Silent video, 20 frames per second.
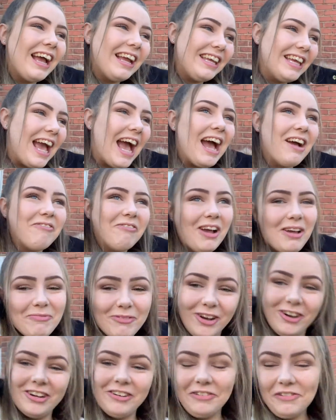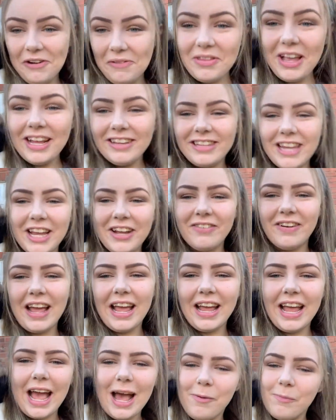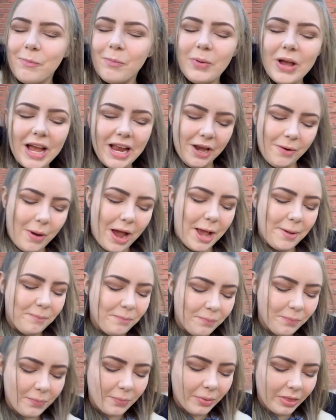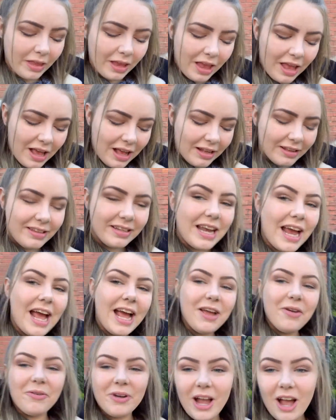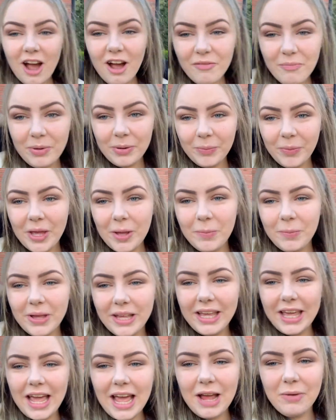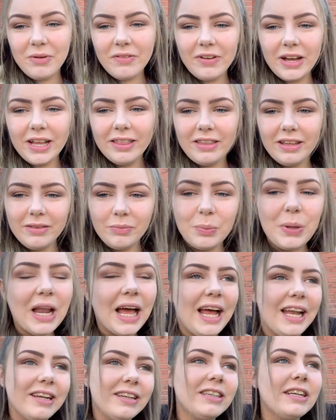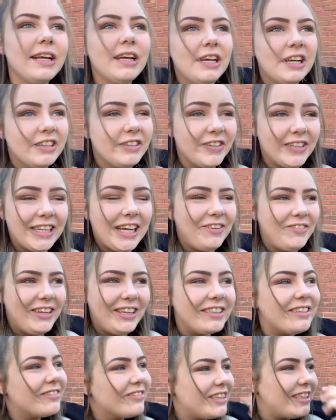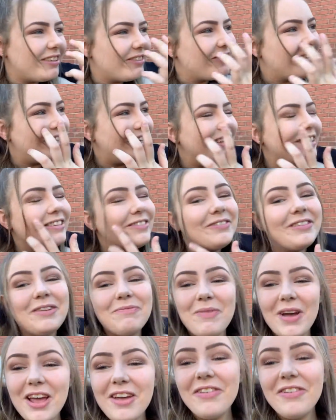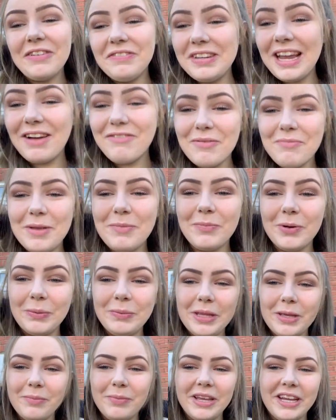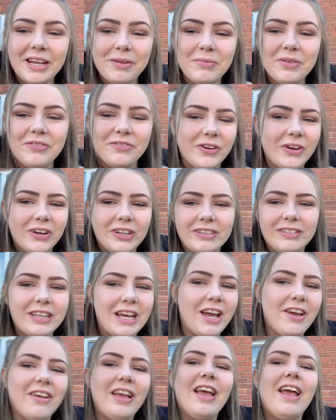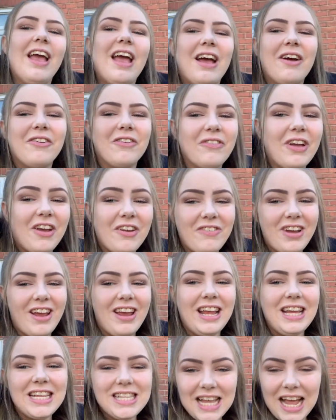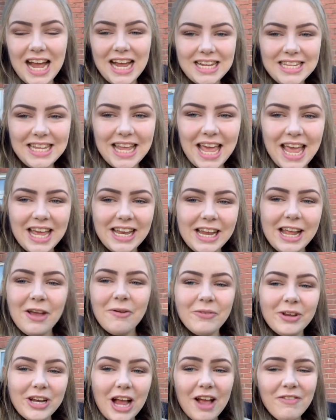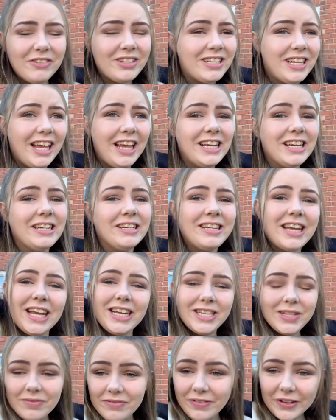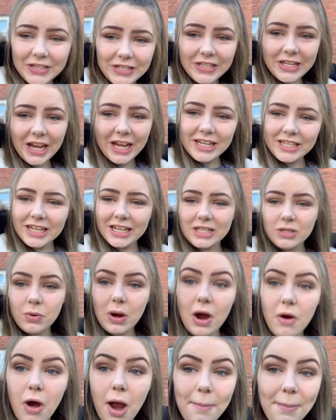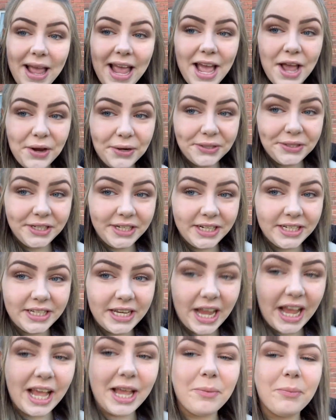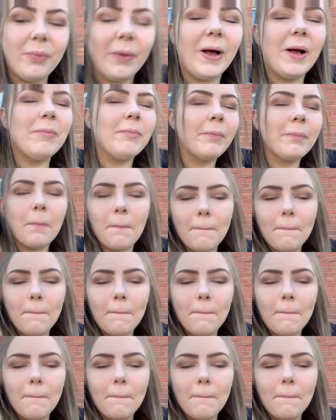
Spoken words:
yeah, won't be ordering from that takeaway again. But anyway, today we're off pumpkin picking. We've had this plan for like weeks and weeks and weeks. We both have never been pumpkin picking before, so we're very, very excited. We're obviously gonna take some photos. That's why we're a bit OTT, but